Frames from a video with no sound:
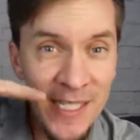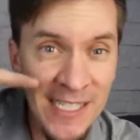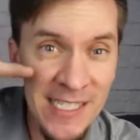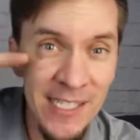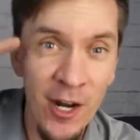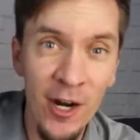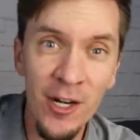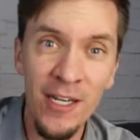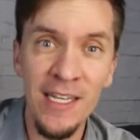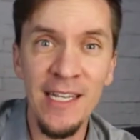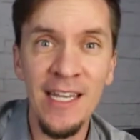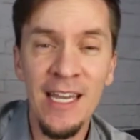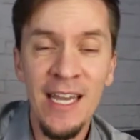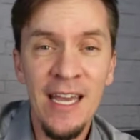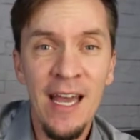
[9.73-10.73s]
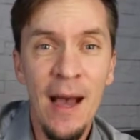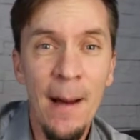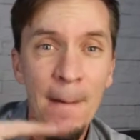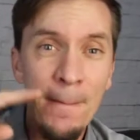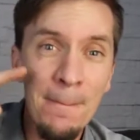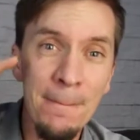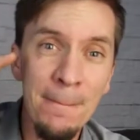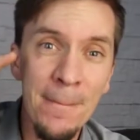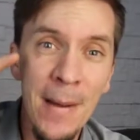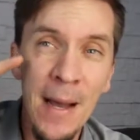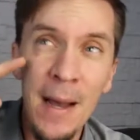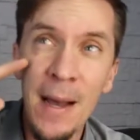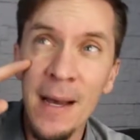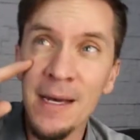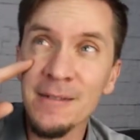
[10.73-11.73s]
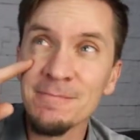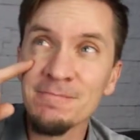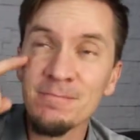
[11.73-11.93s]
starting a